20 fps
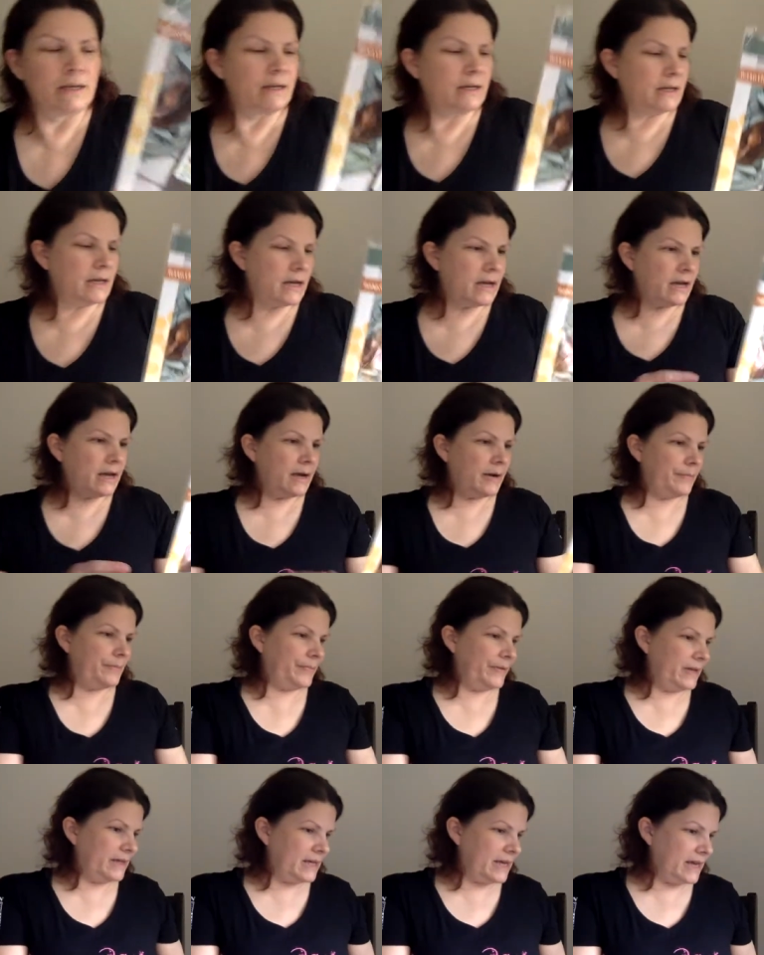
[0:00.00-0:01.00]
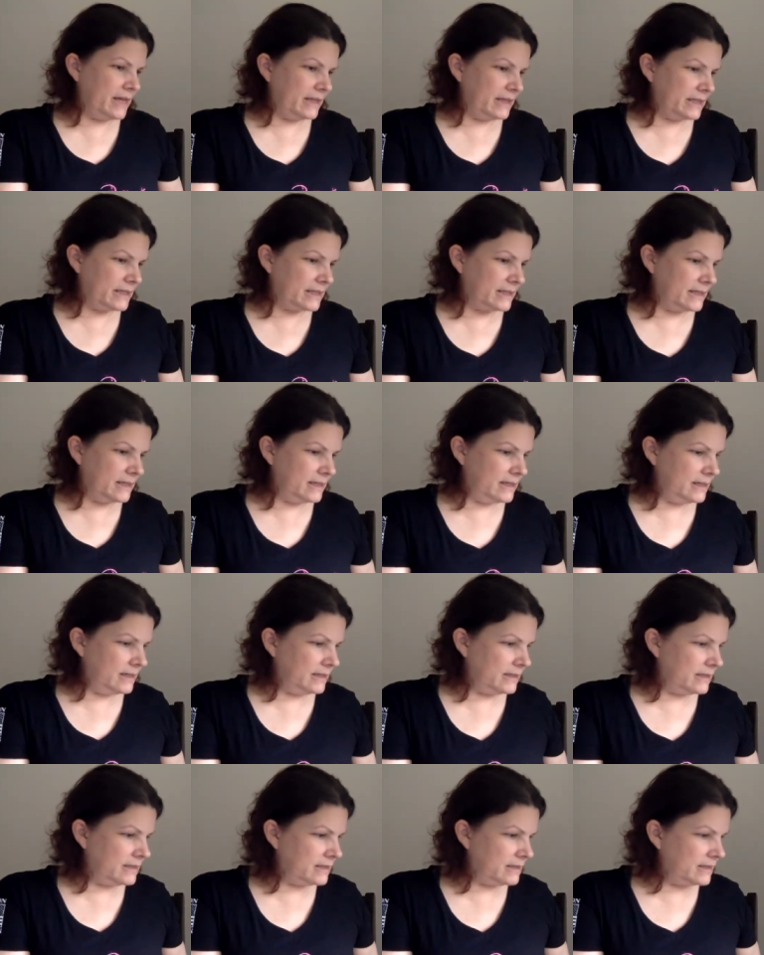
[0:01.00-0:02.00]
Again,
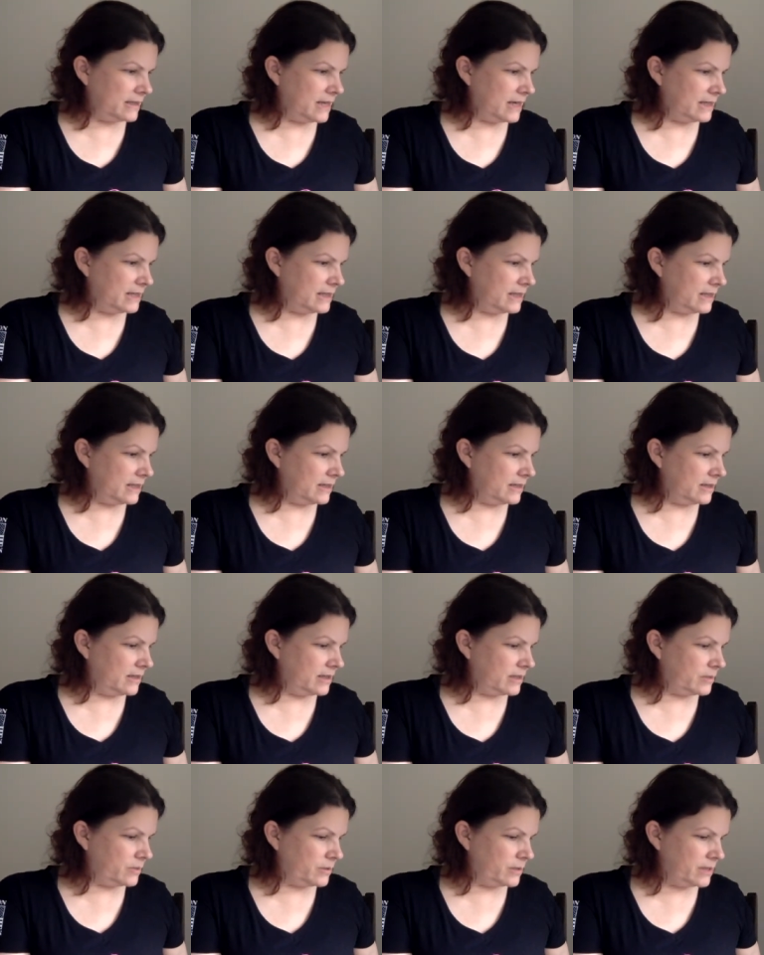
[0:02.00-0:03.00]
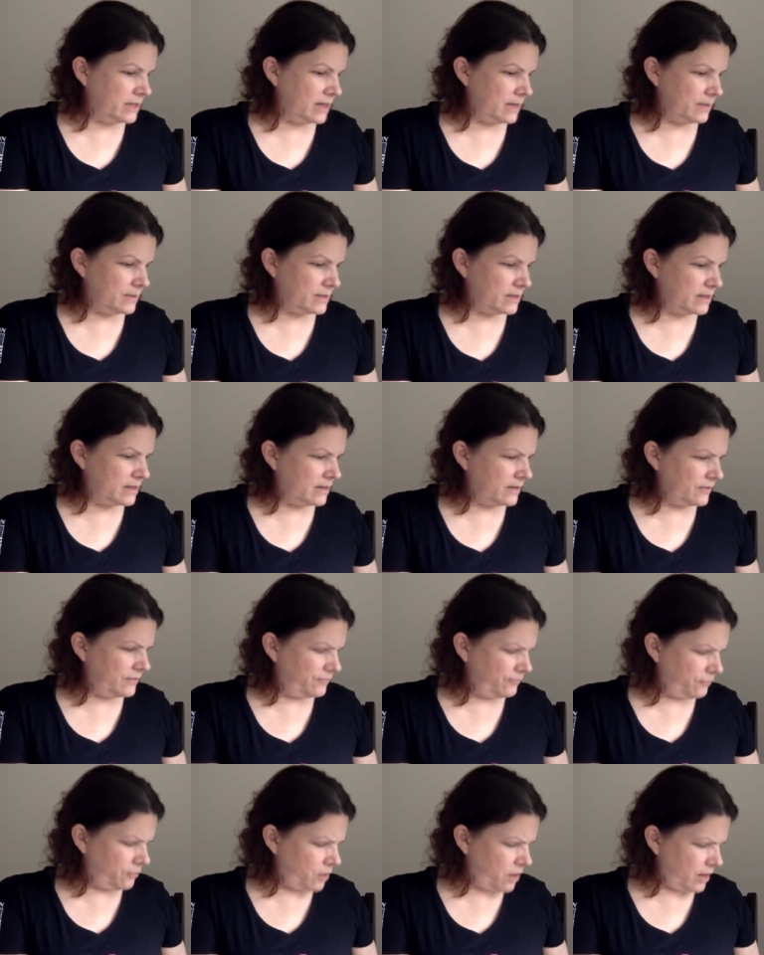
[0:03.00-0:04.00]
they did this with DMC
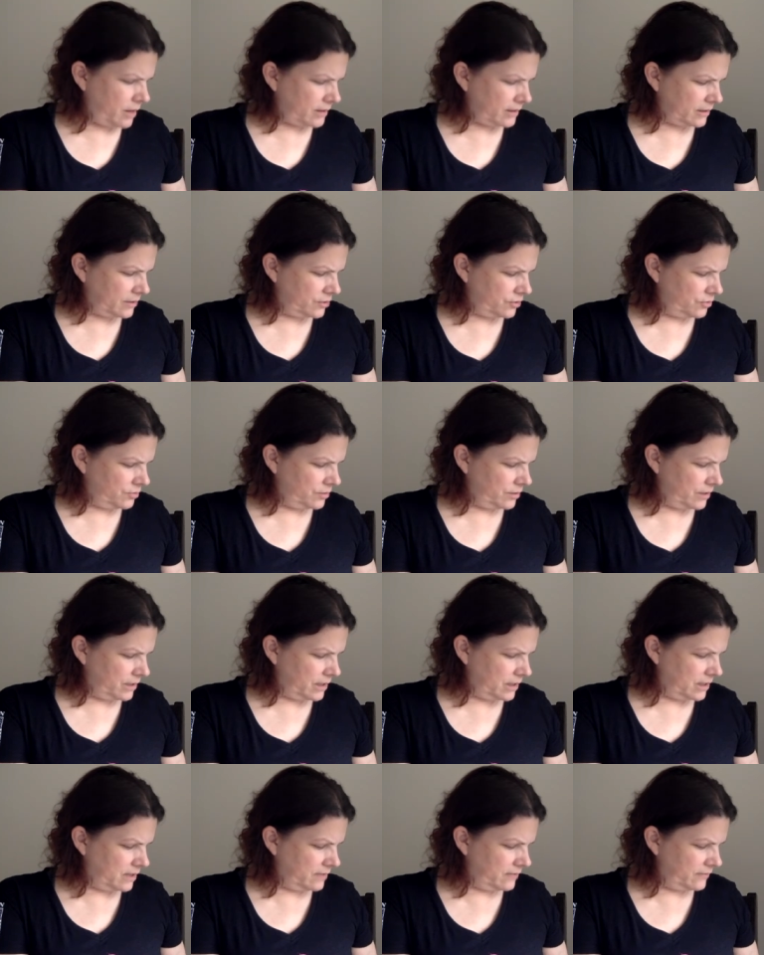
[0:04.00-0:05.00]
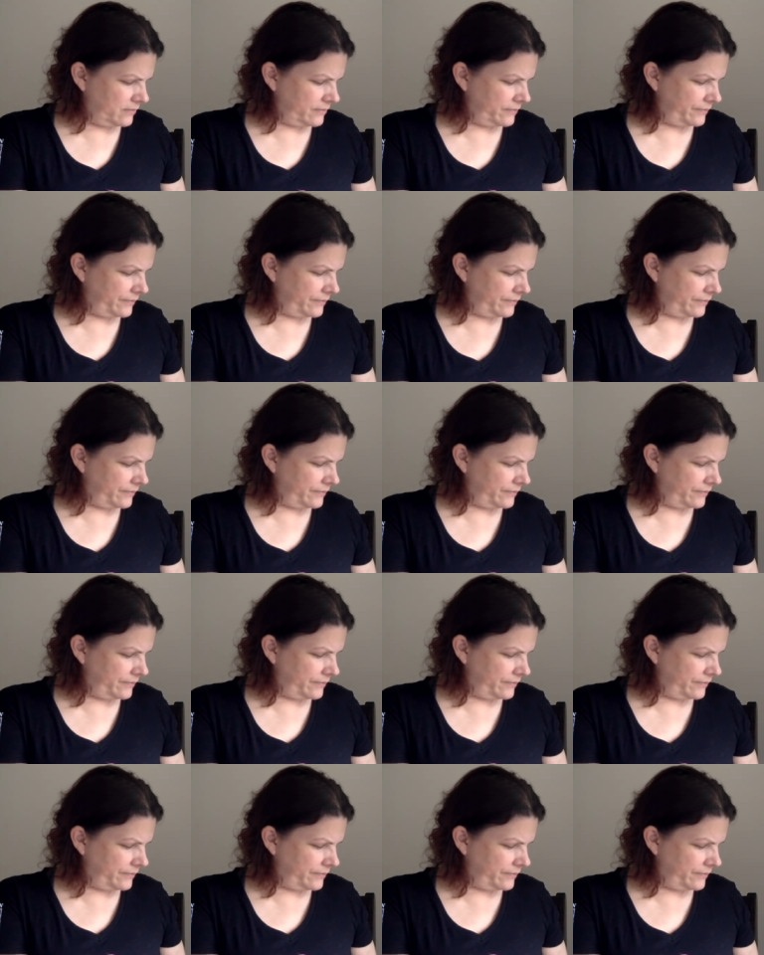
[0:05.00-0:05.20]
floss, I do believe.